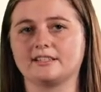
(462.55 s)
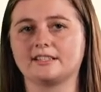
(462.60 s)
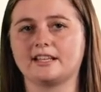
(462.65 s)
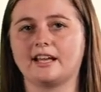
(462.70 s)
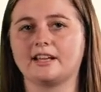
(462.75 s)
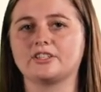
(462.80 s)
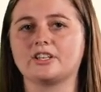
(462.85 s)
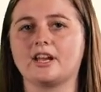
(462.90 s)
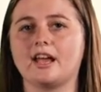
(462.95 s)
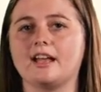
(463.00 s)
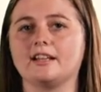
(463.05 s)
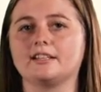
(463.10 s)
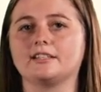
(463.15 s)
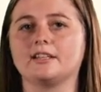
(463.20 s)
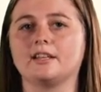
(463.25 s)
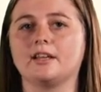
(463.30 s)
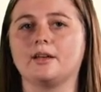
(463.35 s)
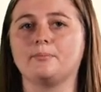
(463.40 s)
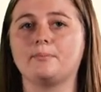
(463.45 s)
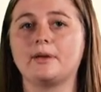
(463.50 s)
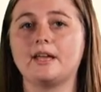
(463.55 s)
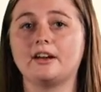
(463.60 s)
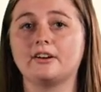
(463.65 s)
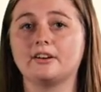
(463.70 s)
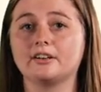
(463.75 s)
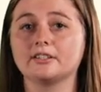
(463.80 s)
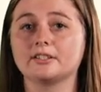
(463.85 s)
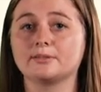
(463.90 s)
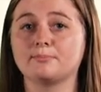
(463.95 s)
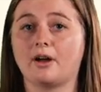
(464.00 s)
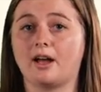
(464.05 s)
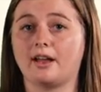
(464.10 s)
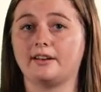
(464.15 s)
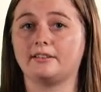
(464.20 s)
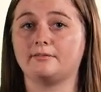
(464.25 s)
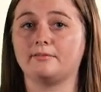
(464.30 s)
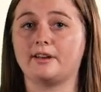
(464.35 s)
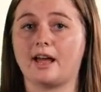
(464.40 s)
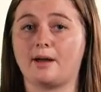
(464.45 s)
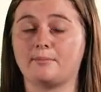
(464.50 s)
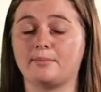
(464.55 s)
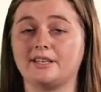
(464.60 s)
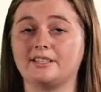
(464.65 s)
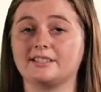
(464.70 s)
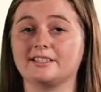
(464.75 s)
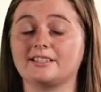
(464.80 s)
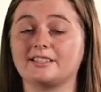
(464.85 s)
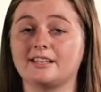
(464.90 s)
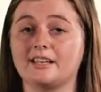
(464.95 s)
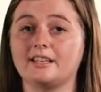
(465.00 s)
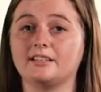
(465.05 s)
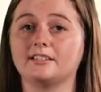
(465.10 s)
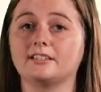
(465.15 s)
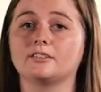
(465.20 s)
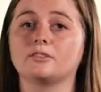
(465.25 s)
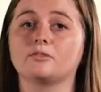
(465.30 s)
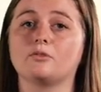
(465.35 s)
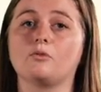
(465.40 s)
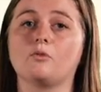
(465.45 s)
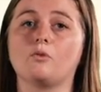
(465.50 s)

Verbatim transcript: such as the parents might now be deceased